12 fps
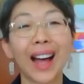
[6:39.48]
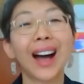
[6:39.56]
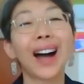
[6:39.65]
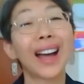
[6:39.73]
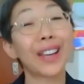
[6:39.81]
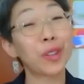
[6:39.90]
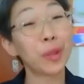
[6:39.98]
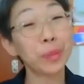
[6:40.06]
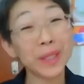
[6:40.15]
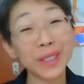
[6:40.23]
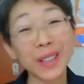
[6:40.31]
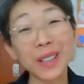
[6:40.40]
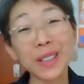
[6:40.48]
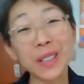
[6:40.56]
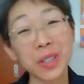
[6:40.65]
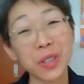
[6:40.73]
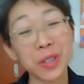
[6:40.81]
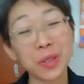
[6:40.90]
I hope the second
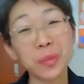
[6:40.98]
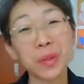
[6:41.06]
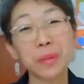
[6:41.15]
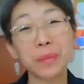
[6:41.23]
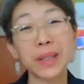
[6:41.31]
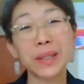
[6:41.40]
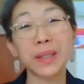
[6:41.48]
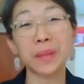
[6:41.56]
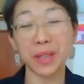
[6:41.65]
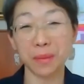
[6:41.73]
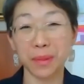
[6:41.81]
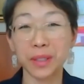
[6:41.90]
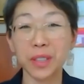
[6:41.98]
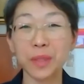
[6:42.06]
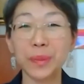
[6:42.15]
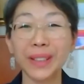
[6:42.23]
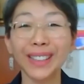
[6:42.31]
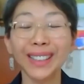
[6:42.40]
session will be sometime in
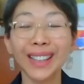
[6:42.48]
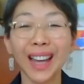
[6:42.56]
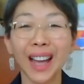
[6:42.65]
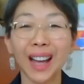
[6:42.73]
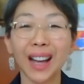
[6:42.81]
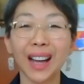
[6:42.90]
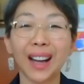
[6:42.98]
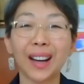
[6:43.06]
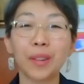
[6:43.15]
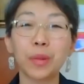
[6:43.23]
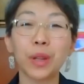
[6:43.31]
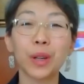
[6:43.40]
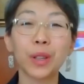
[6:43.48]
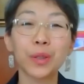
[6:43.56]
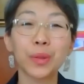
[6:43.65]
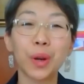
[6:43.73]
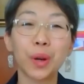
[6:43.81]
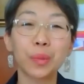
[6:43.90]
spring. We
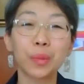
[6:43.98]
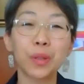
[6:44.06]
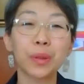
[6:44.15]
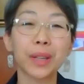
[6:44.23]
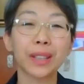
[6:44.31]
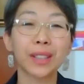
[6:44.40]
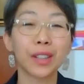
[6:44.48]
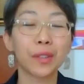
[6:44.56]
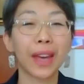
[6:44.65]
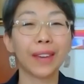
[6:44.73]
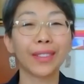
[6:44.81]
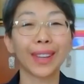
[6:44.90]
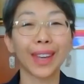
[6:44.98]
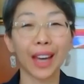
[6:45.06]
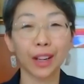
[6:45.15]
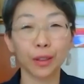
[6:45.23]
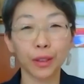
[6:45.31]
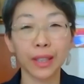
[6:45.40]
also hope to continue having
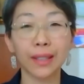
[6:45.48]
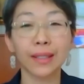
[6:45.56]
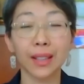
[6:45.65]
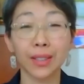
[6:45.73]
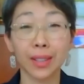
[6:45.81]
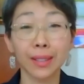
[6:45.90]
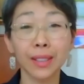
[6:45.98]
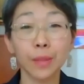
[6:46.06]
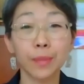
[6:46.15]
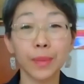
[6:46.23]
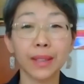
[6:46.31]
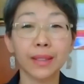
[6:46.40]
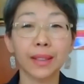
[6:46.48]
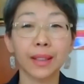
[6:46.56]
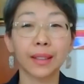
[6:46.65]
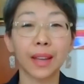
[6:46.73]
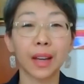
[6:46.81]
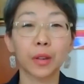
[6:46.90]
cataloging sessions based
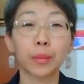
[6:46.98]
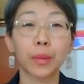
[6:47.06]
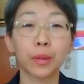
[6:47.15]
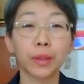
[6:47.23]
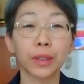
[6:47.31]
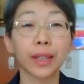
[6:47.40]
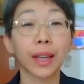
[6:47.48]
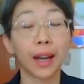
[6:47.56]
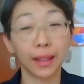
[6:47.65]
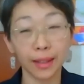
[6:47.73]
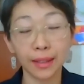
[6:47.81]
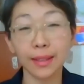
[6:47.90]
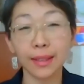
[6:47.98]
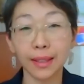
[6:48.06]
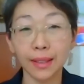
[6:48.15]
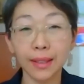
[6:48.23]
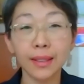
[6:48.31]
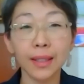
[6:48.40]
on our Mongolian colleagues'
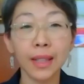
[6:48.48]
needs.